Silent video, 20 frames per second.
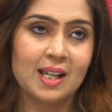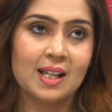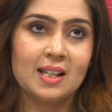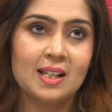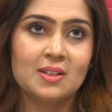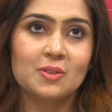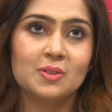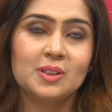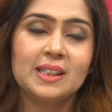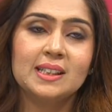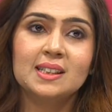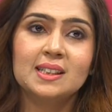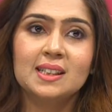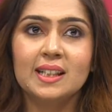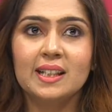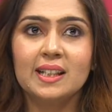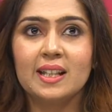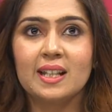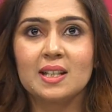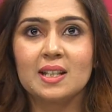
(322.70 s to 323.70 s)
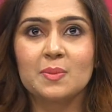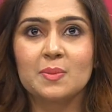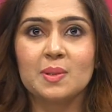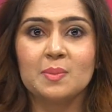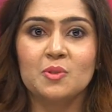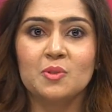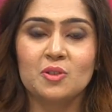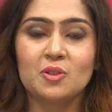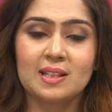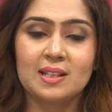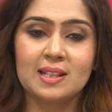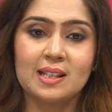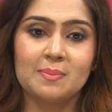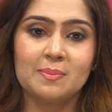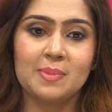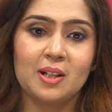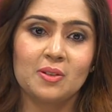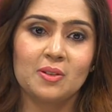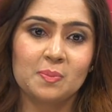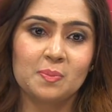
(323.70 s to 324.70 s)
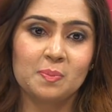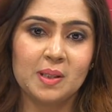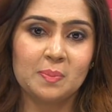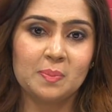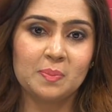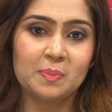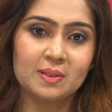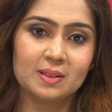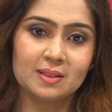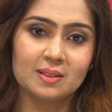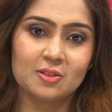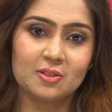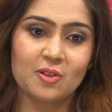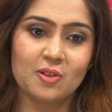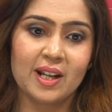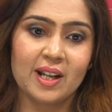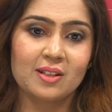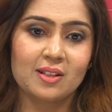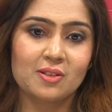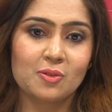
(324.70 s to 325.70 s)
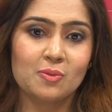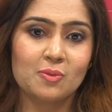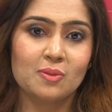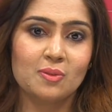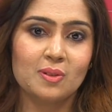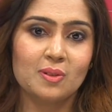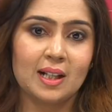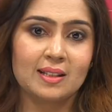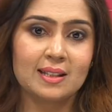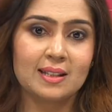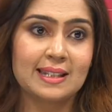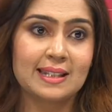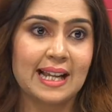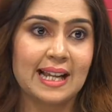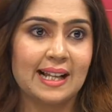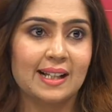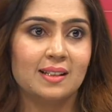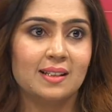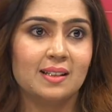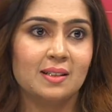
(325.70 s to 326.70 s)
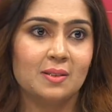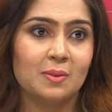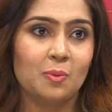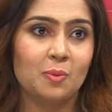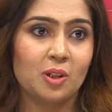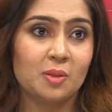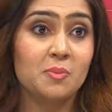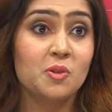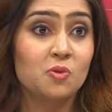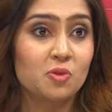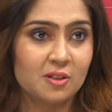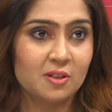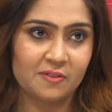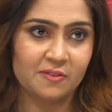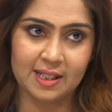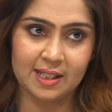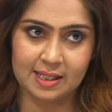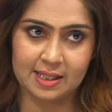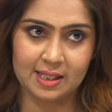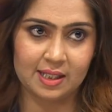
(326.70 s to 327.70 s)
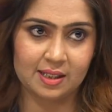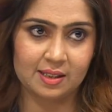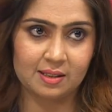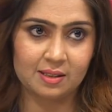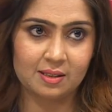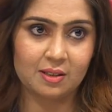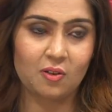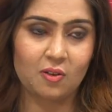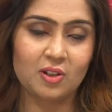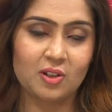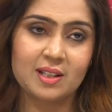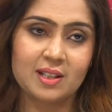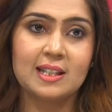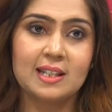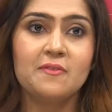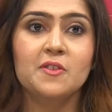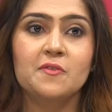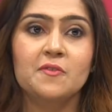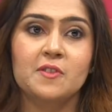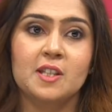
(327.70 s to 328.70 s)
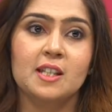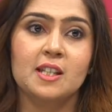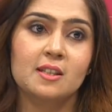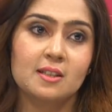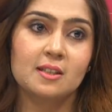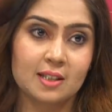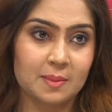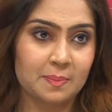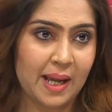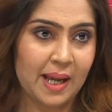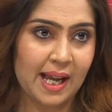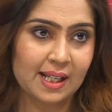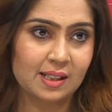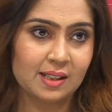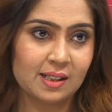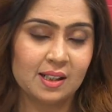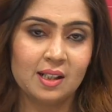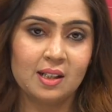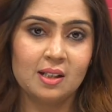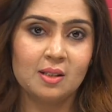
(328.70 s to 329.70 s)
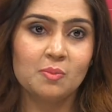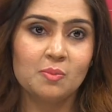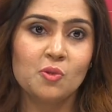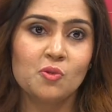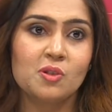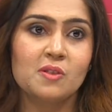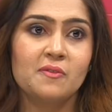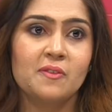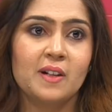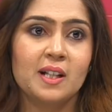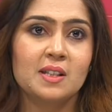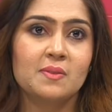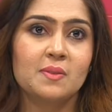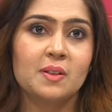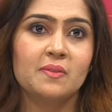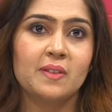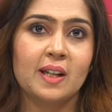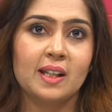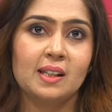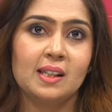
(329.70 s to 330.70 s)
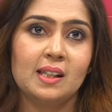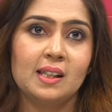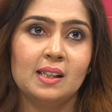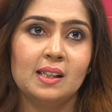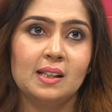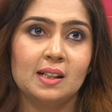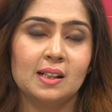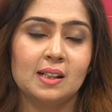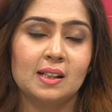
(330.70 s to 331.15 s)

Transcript: So the early days were mostly about people trying to understand what mutual funds are. Honestly, 15 years back, mutual funds were very